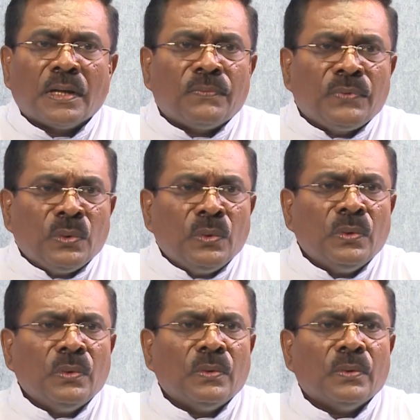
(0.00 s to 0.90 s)
A
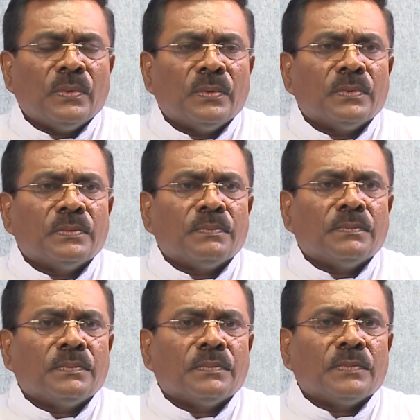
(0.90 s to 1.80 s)
few
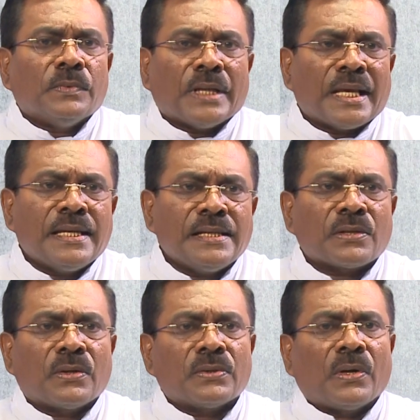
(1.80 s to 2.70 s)

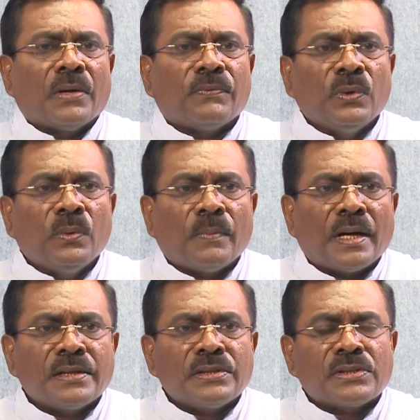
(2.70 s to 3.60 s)
days or a few
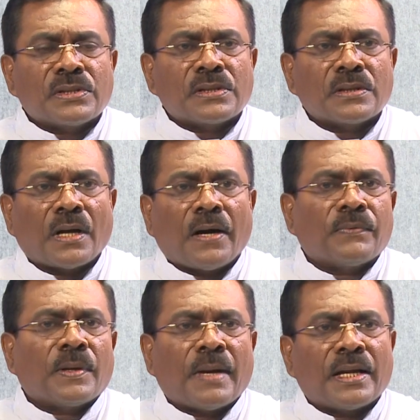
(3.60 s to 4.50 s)
months
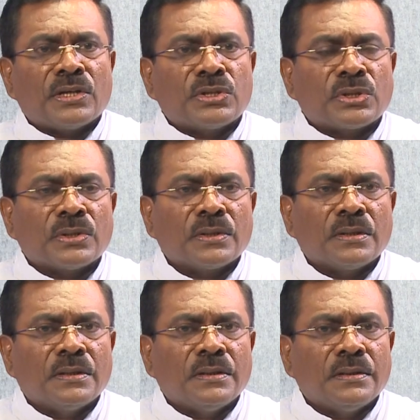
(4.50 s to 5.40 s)
after marriage,
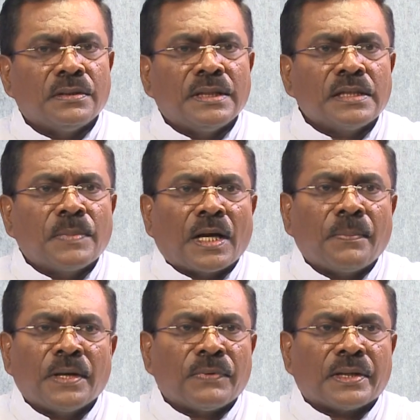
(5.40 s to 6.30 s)
things
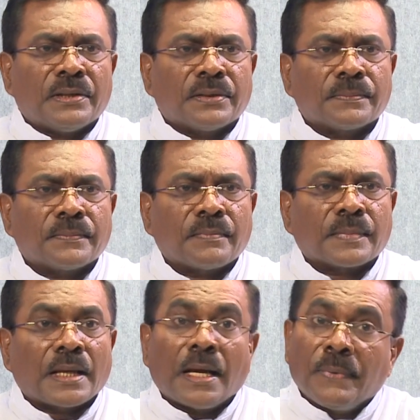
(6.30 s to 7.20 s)
become difficult.
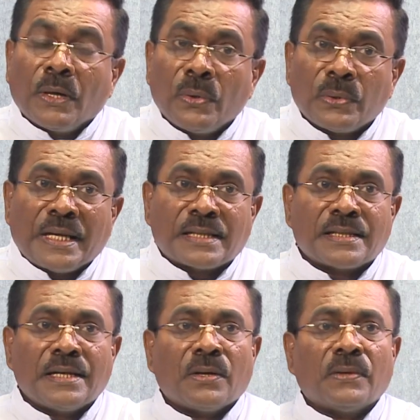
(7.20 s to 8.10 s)
And we go to the
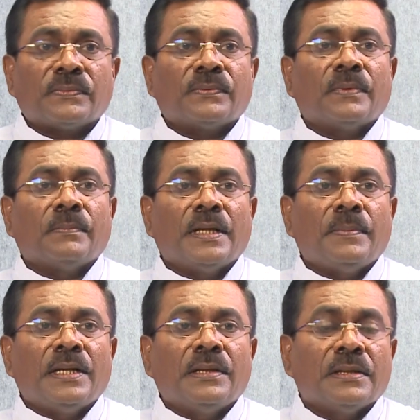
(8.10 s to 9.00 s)
extent of
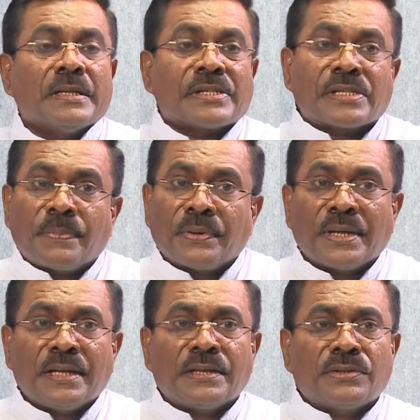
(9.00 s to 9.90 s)
maybe
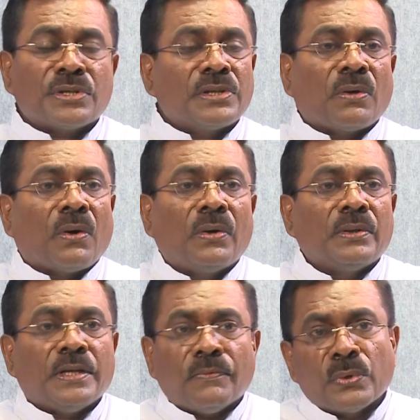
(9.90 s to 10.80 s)
separation or
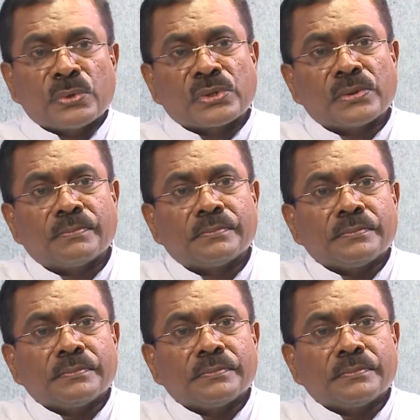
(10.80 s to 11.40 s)
divorce.